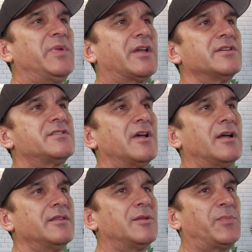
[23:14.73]
because
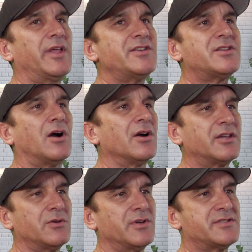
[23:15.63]
the place to
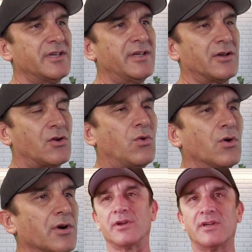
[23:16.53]
argue is in a
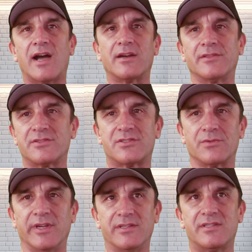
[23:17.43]
court, not on the
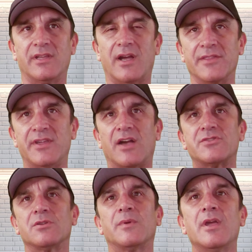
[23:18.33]
streets. The, uh, the
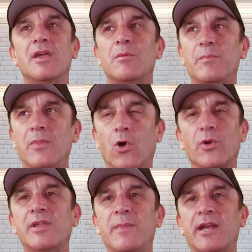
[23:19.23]
officer
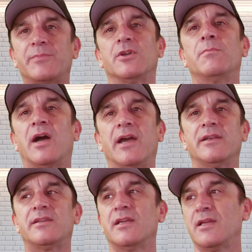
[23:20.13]
already made up their
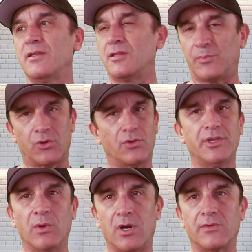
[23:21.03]
mind to pull
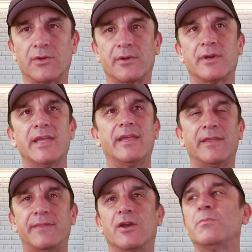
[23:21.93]
you over.
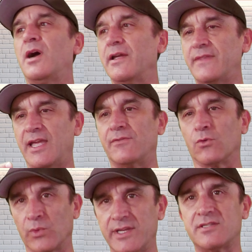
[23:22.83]
In their mind, they have a
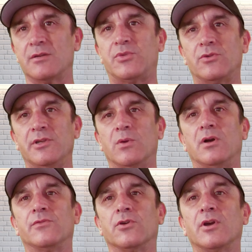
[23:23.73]
reason to pull you
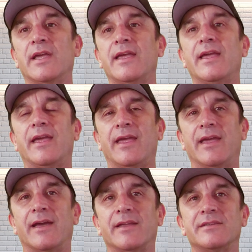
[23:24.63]
over
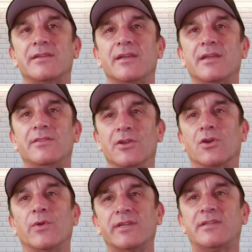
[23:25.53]
and they're
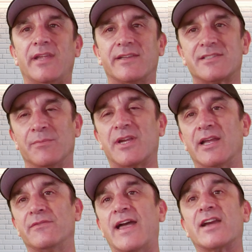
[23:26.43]
going to take some
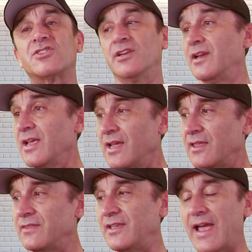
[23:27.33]
kind of action.
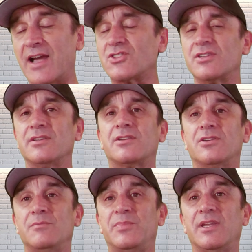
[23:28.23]
The action
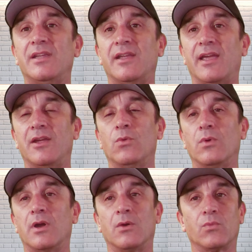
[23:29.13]
could be a,
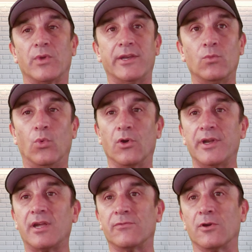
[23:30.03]
a written
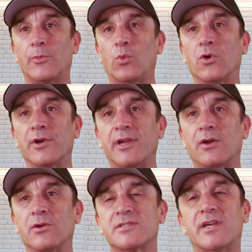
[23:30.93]
warning, a verbal warning,
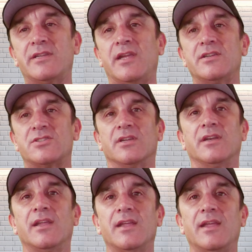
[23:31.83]
or a
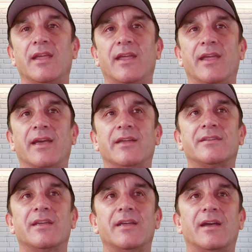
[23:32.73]
citation.
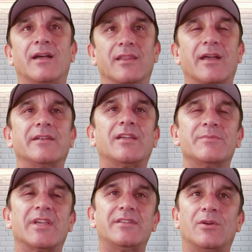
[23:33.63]
And a lot of
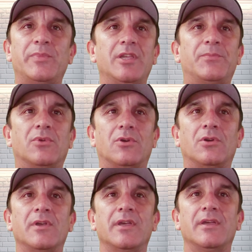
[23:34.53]
times I tell people